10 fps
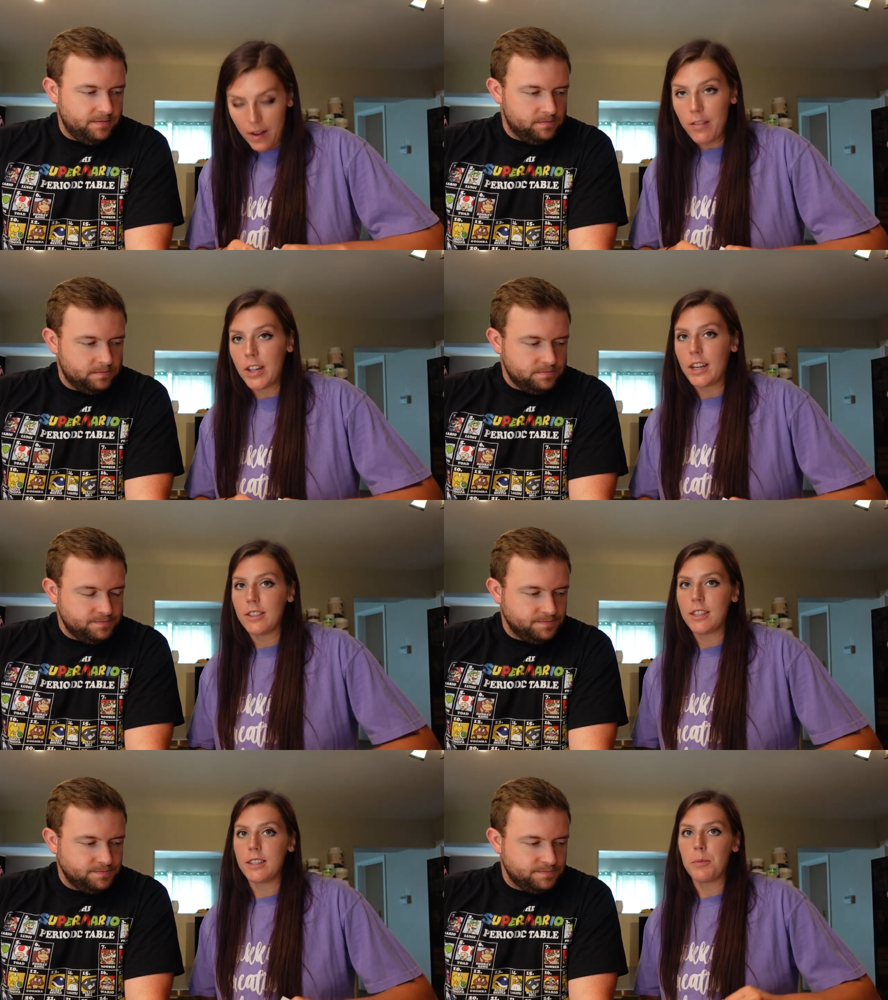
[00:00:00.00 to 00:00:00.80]
Speaker 1: Everything
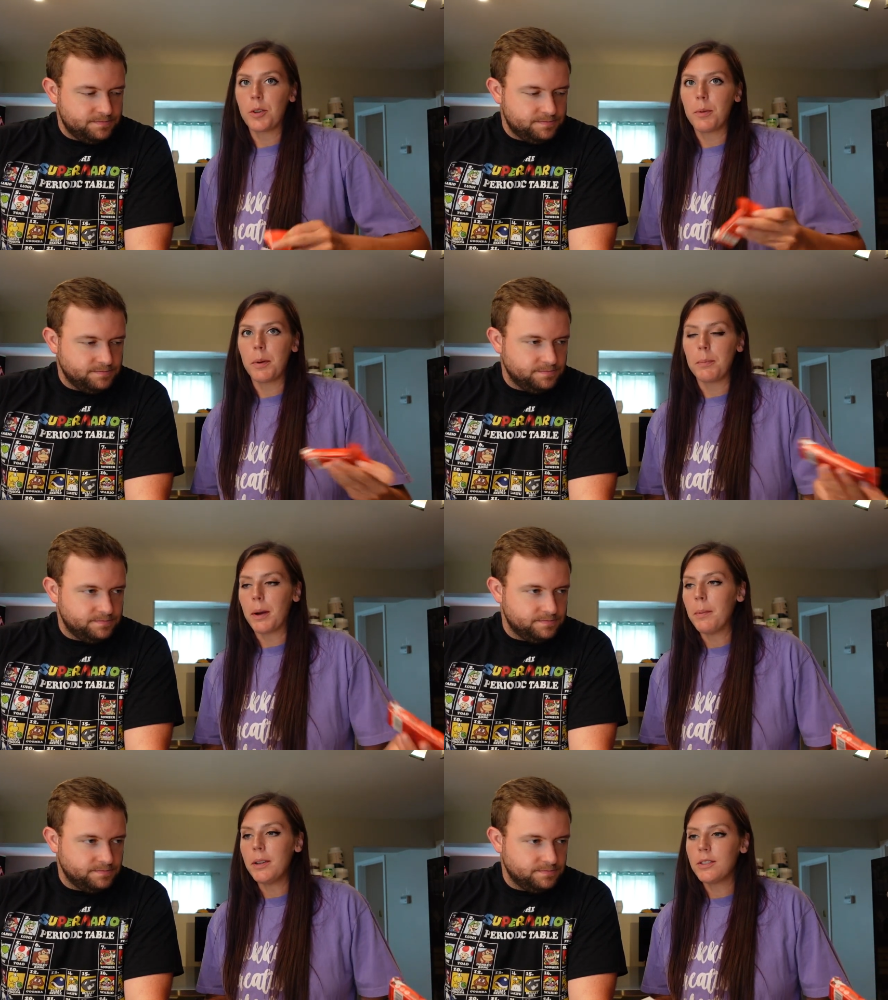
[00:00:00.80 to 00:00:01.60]
else is similar, but
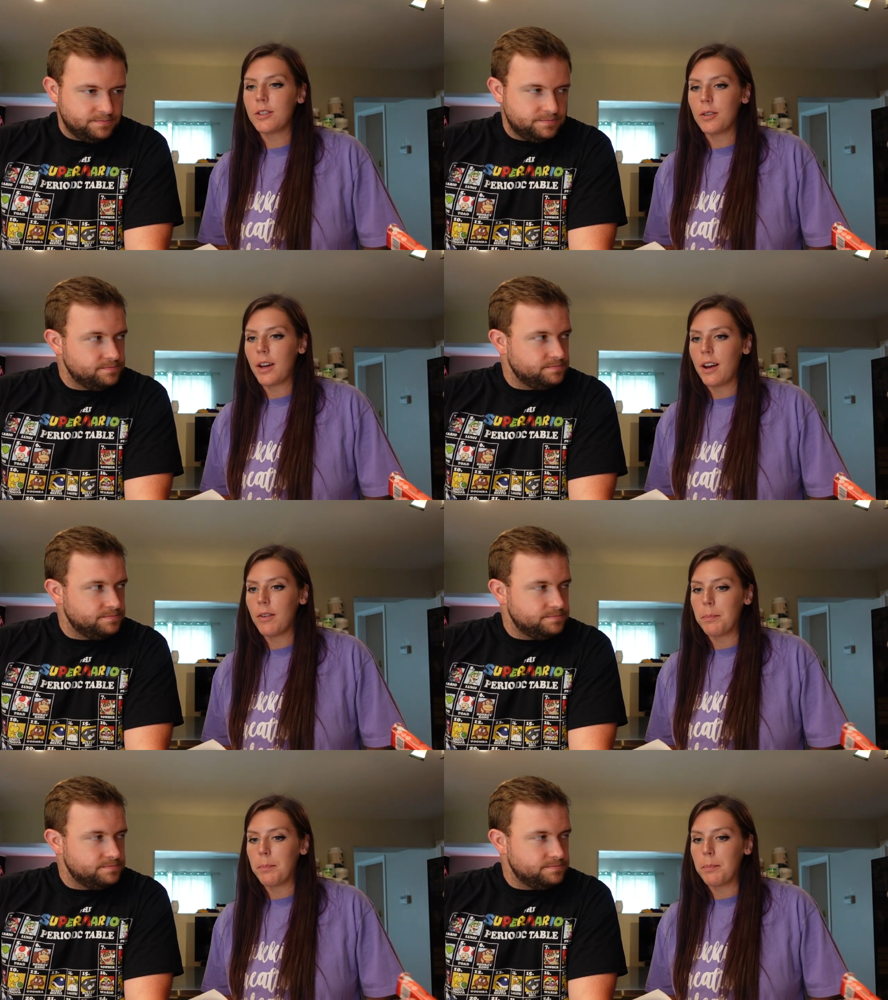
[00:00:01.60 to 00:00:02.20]
Barebells don't have a